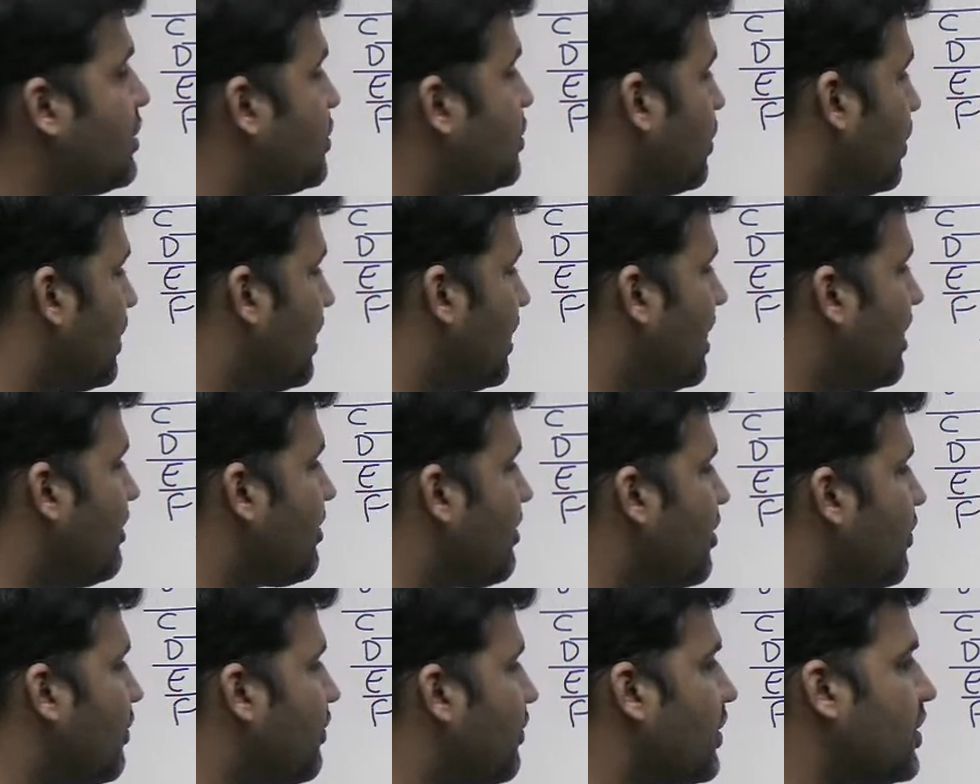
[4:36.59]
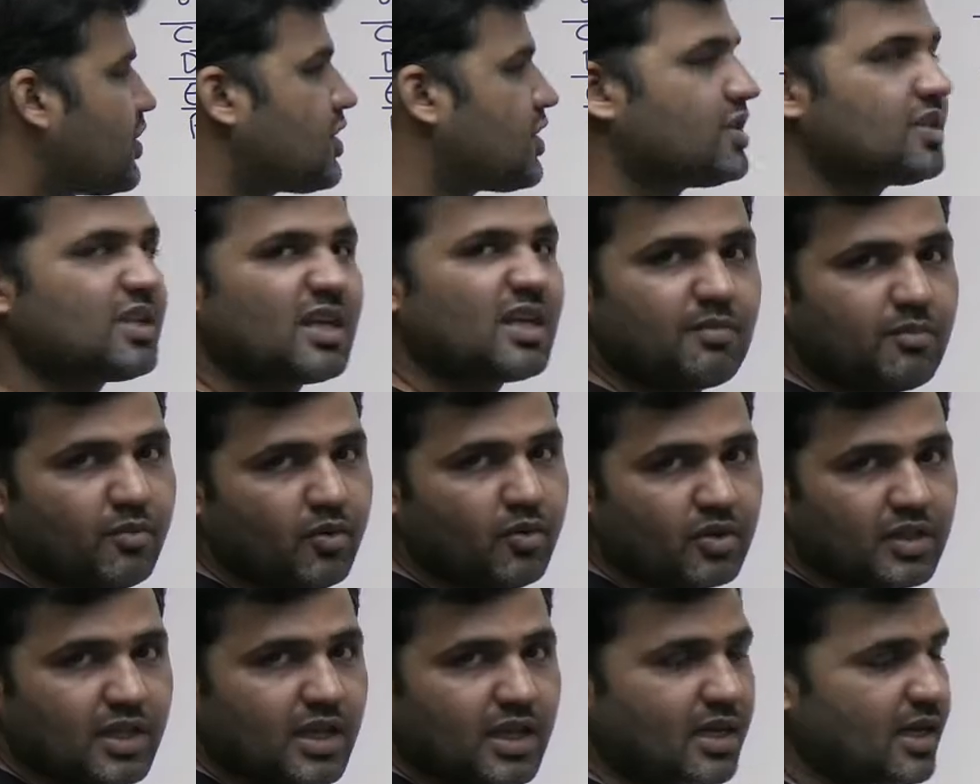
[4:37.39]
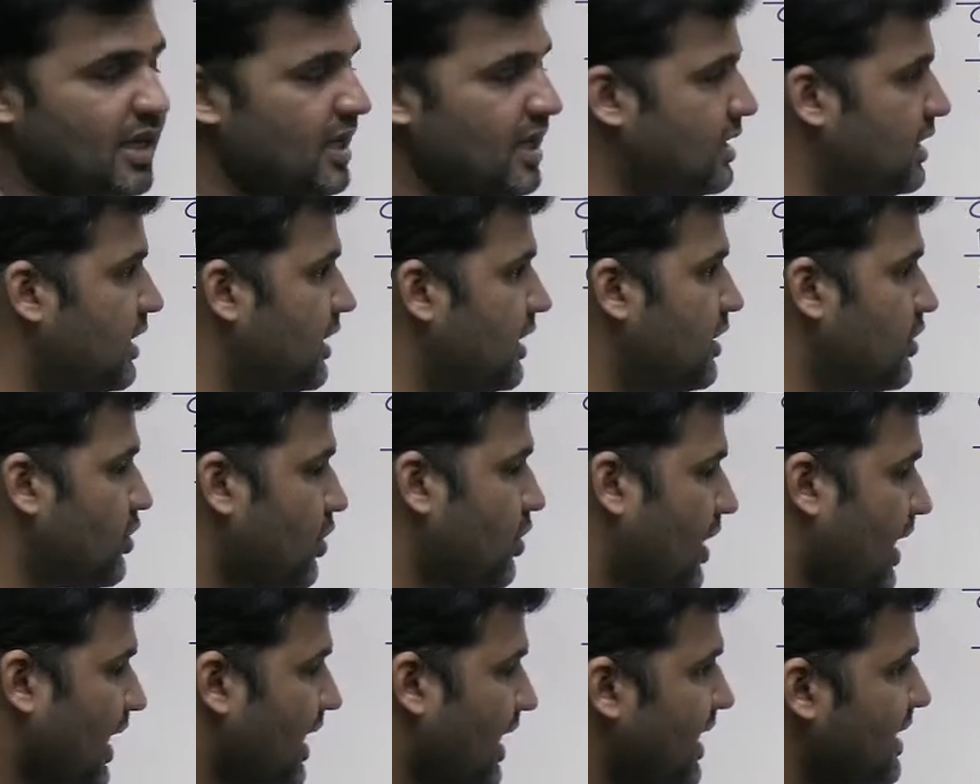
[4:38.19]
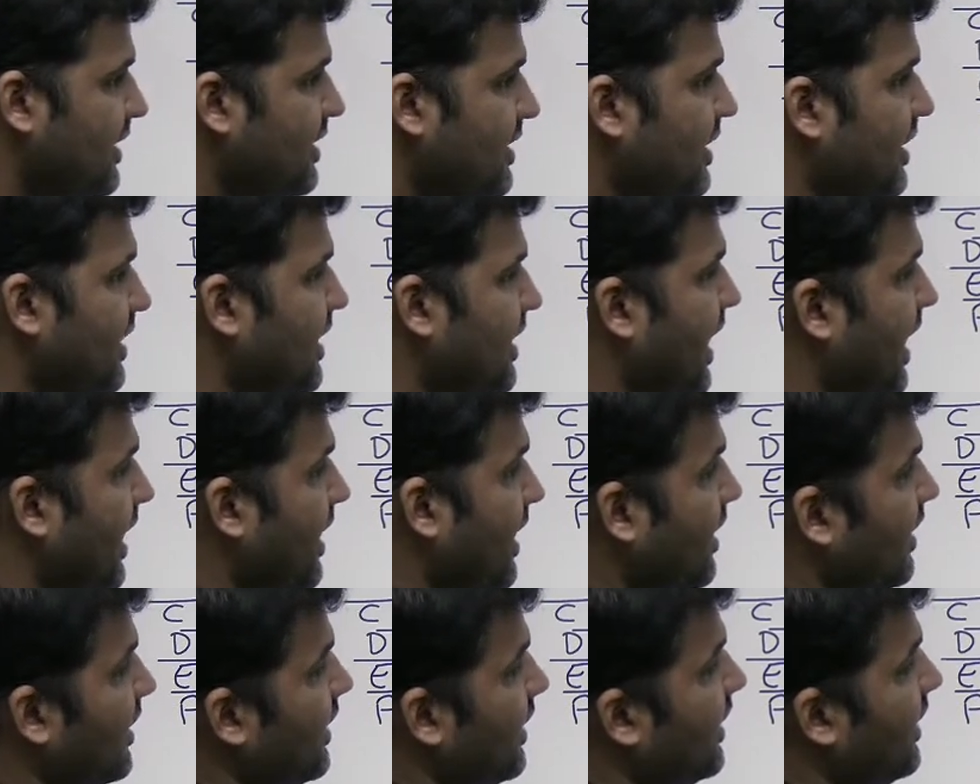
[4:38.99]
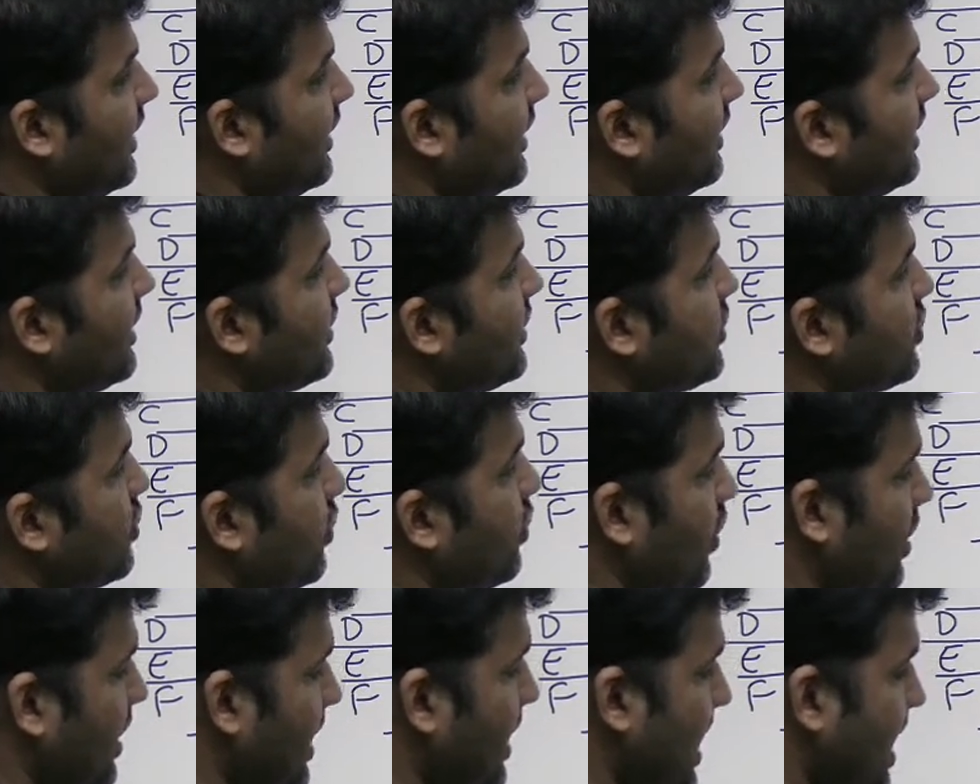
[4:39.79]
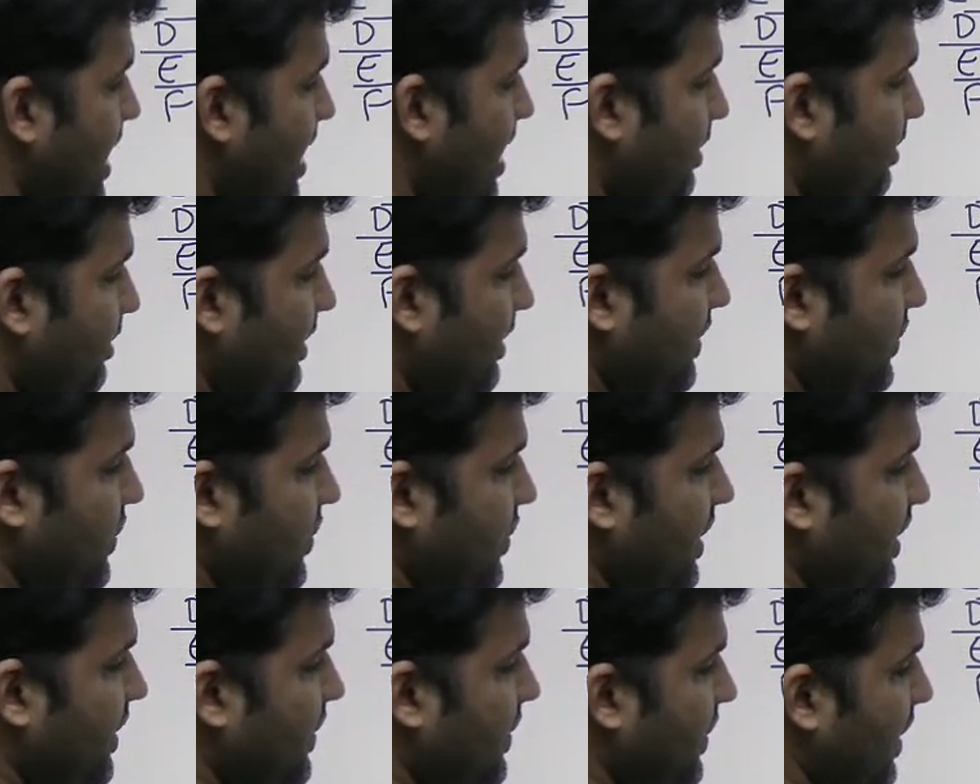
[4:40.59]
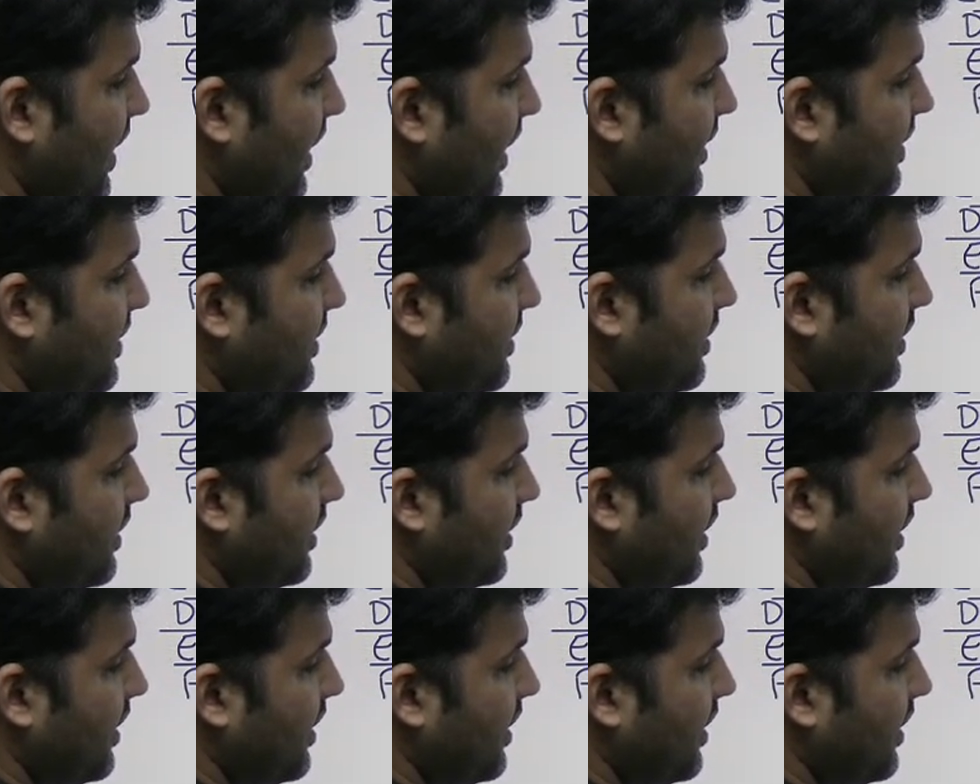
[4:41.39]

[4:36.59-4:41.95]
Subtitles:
Total number of questions are more than 18. So can I say that this total number 6x